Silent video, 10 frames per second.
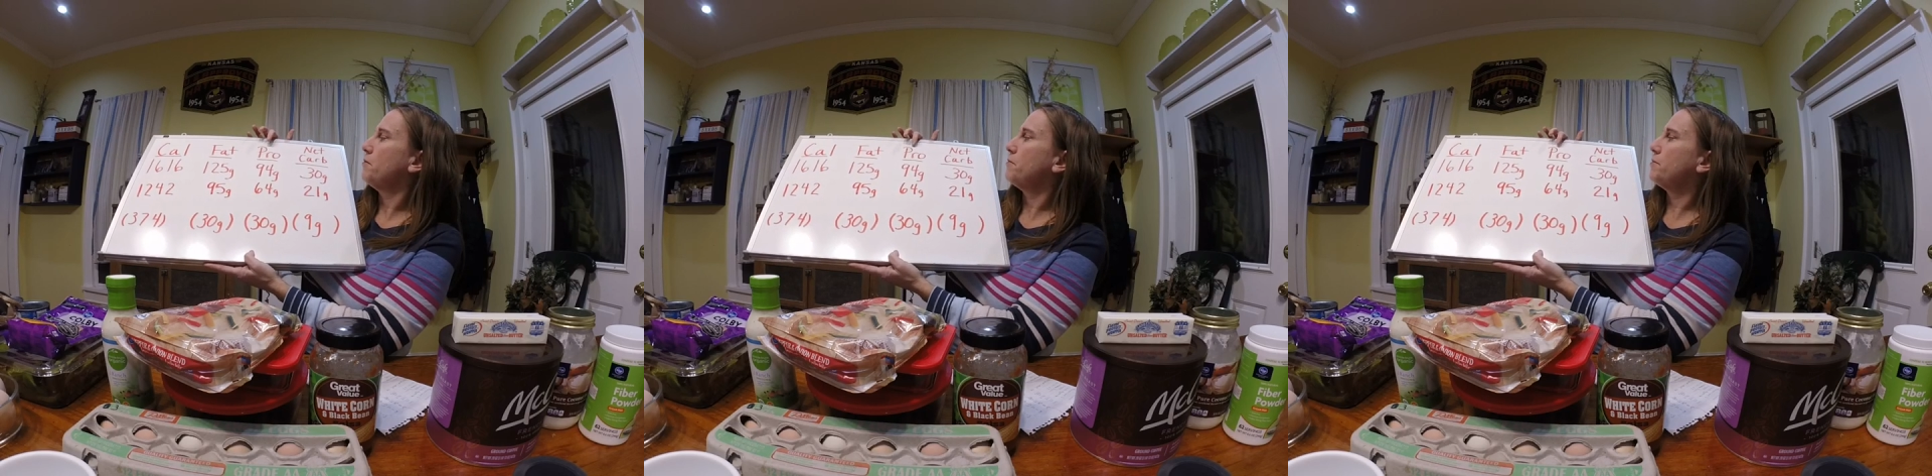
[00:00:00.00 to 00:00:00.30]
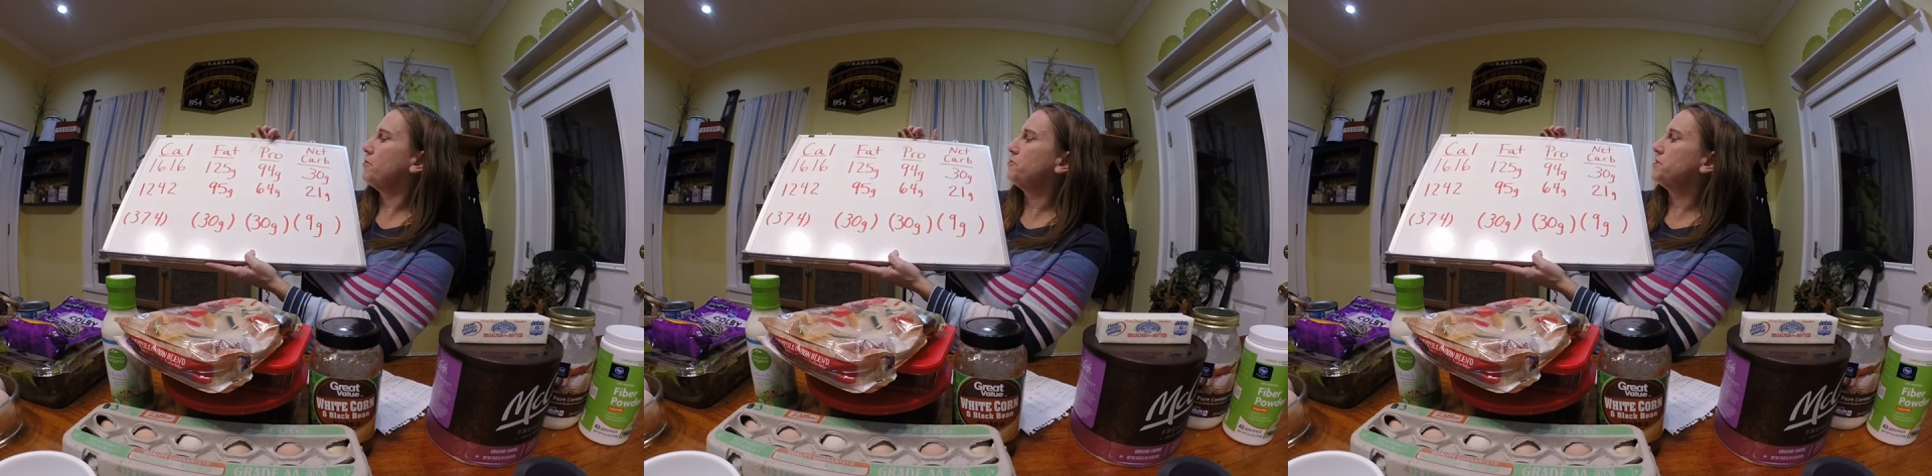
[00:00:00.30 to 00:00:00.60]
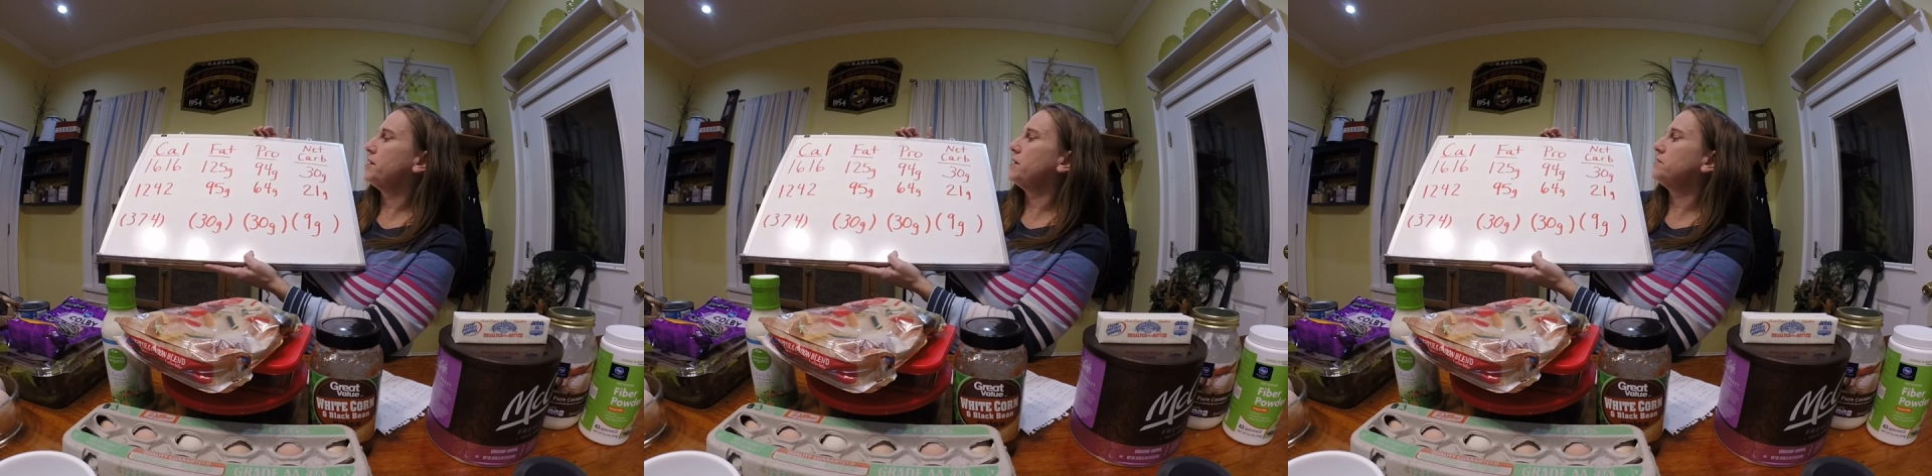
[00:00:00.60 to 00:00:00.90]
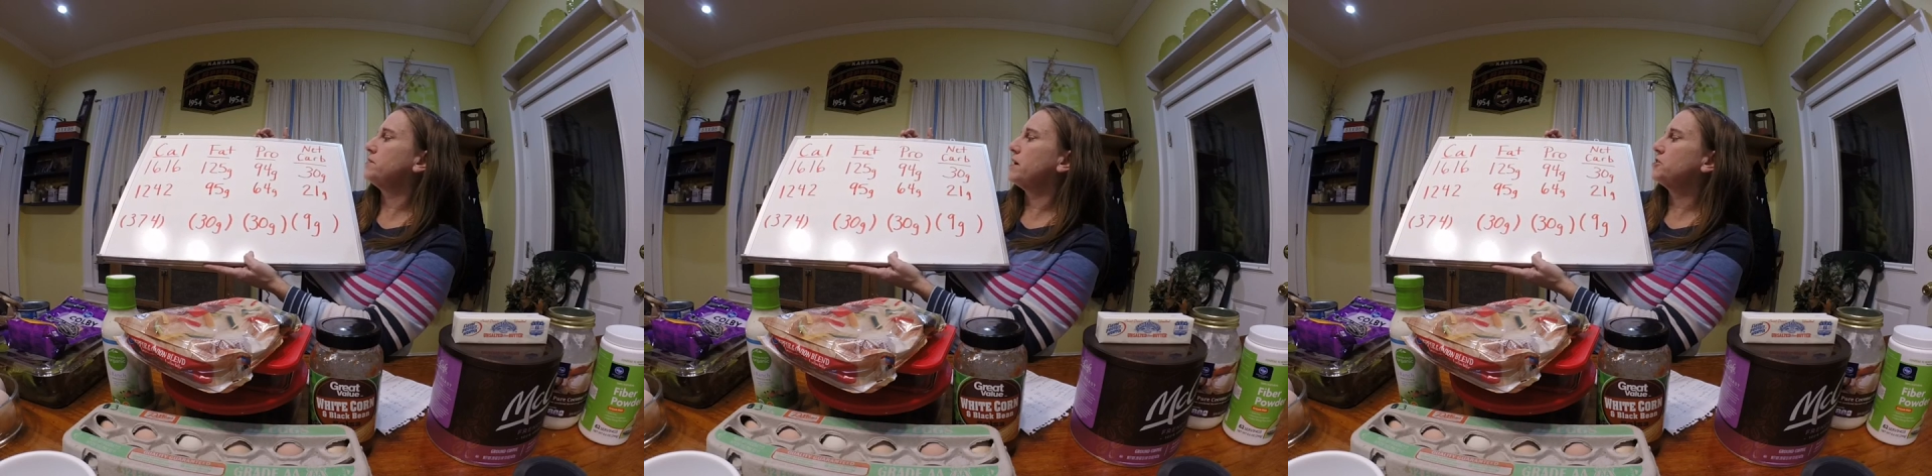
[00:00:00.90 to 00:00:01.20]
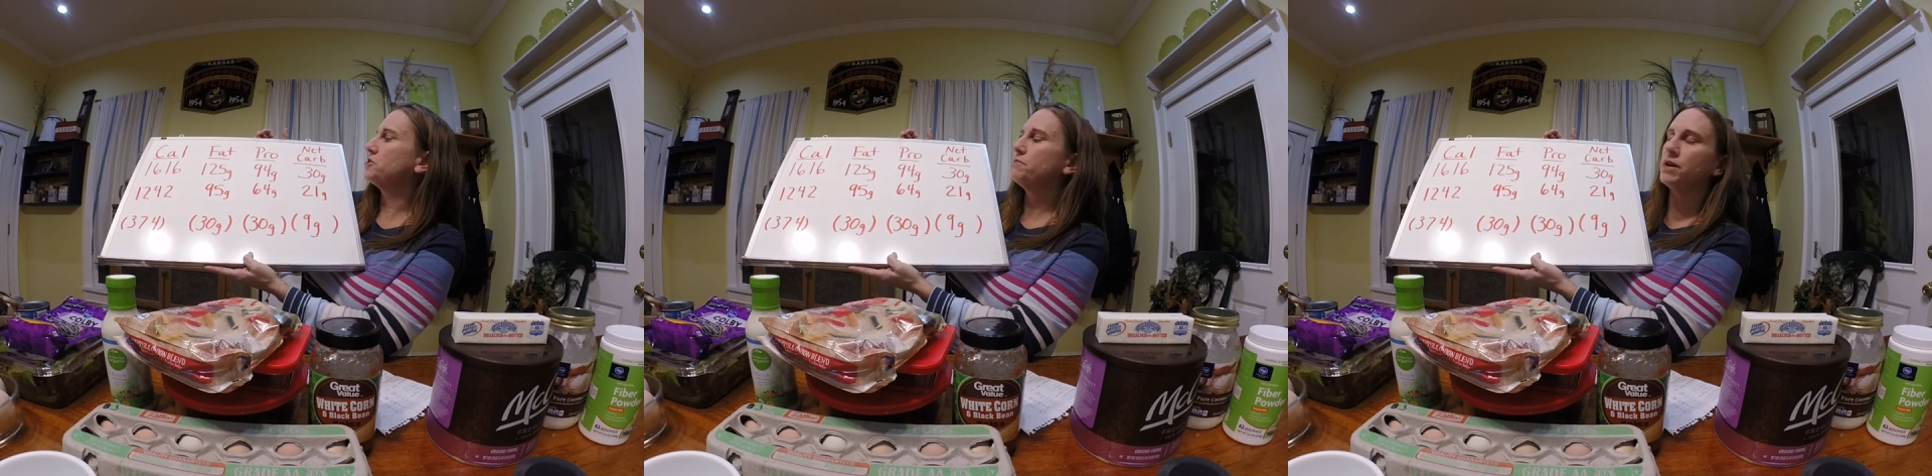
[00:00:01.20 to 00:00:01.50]
My protein intake
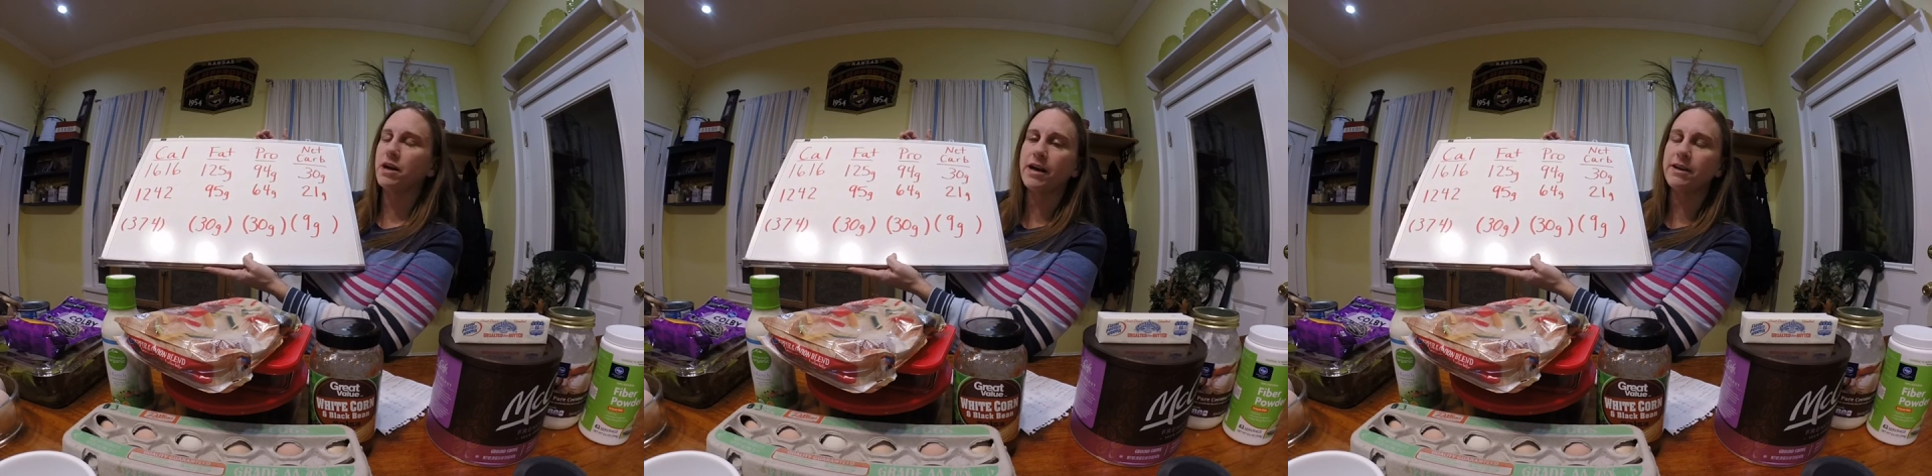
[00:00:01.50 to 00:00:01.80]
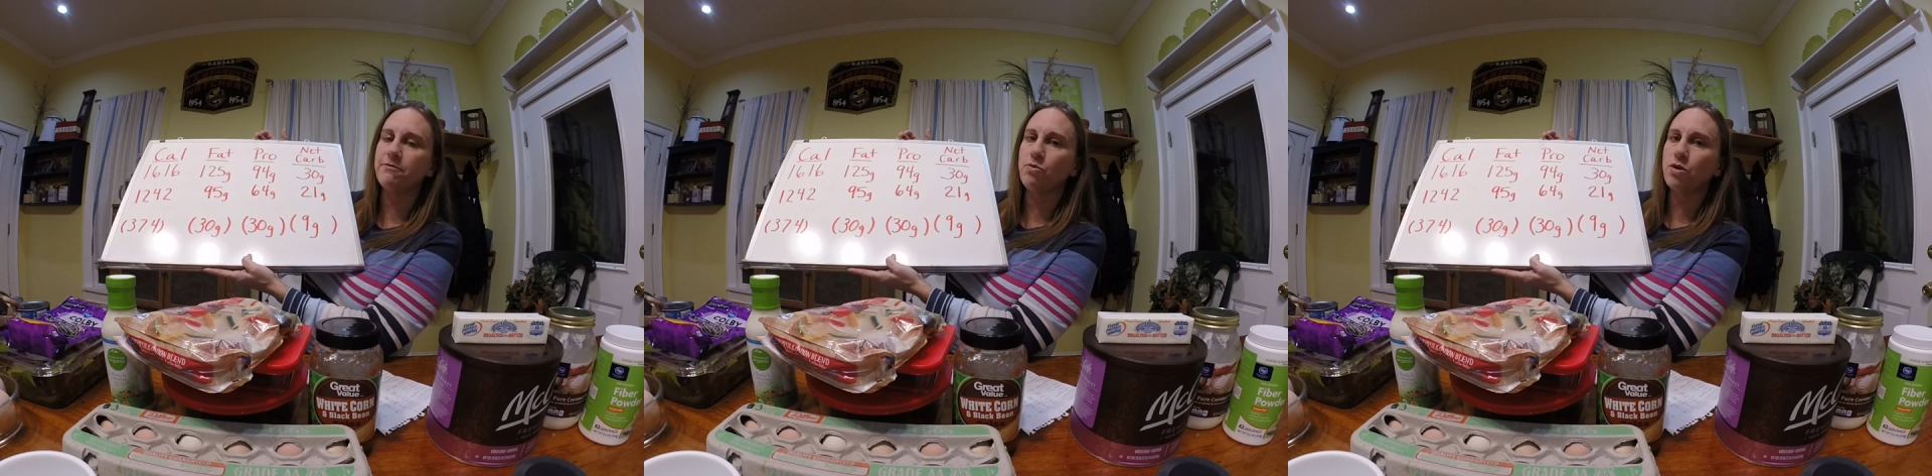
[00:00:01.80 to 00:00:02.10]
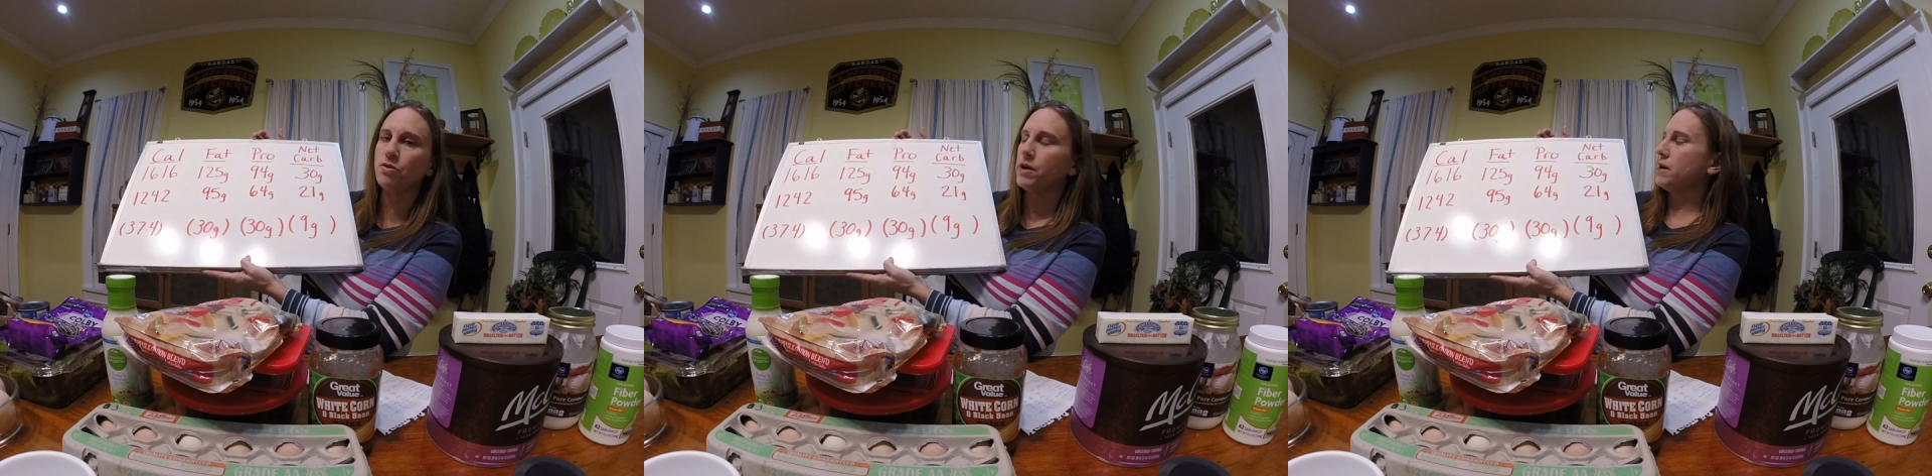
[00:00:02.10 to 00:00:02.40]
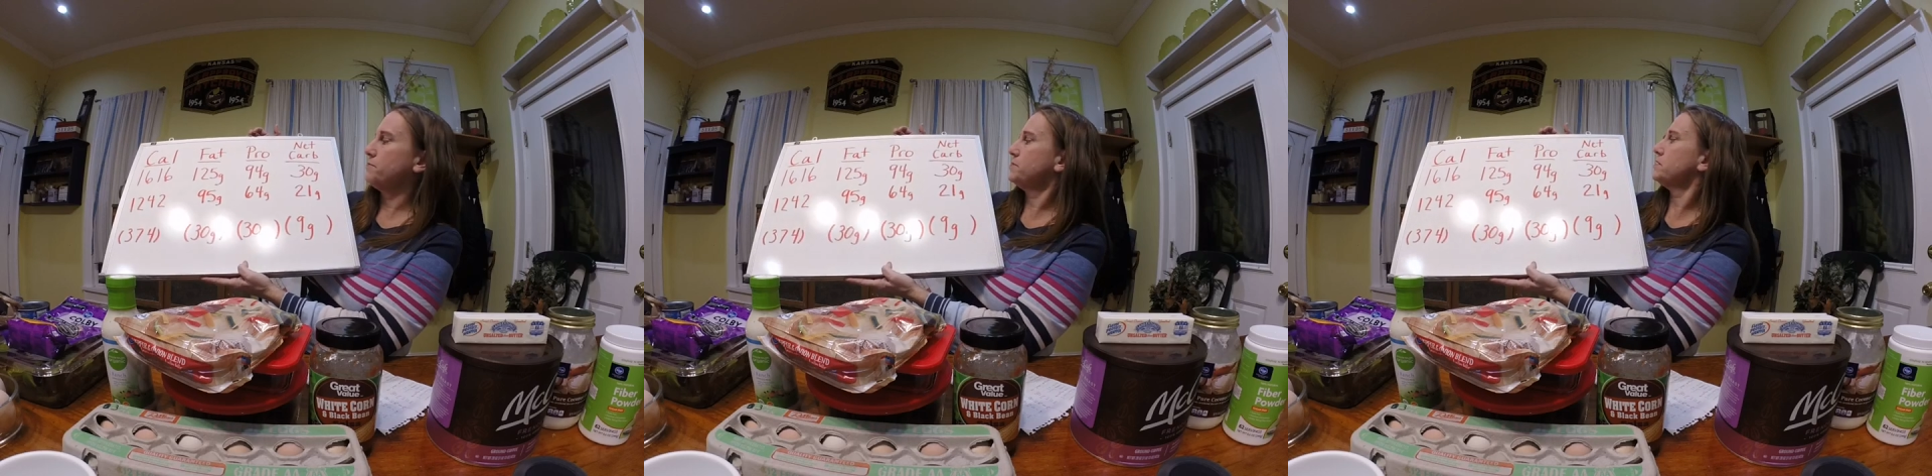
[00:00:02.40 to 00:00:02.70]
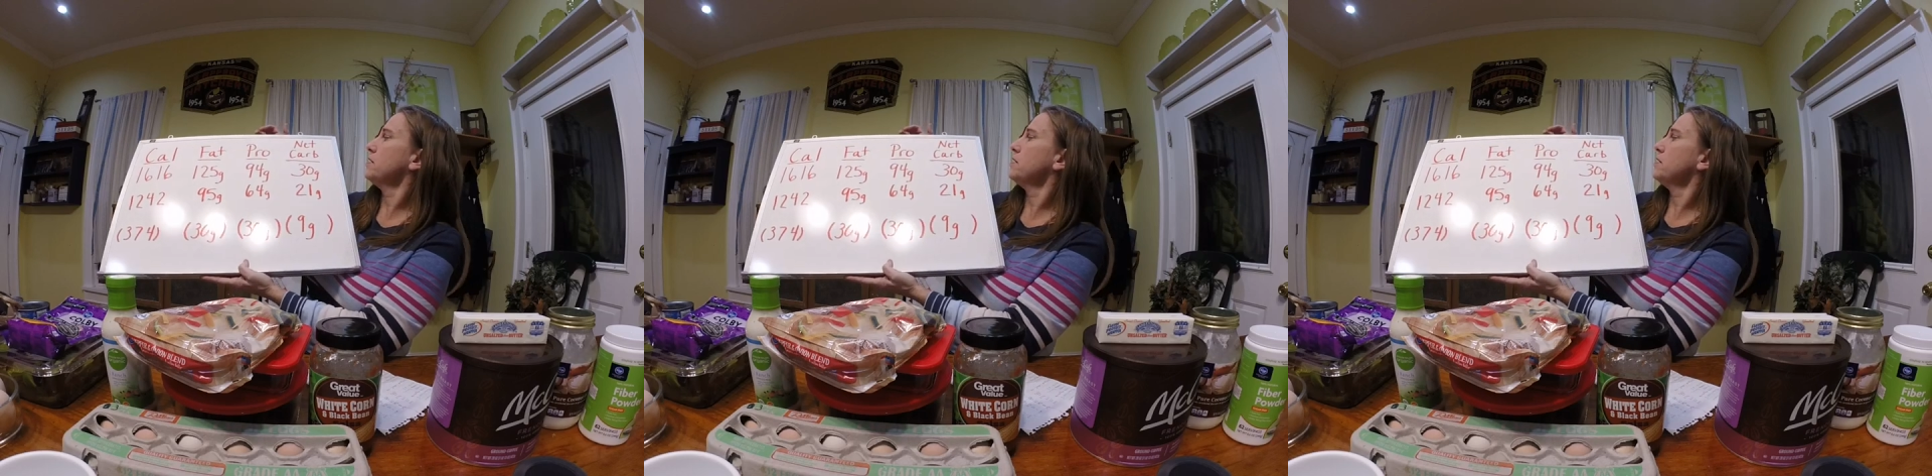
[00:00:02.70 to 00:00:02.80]
should be 94 grams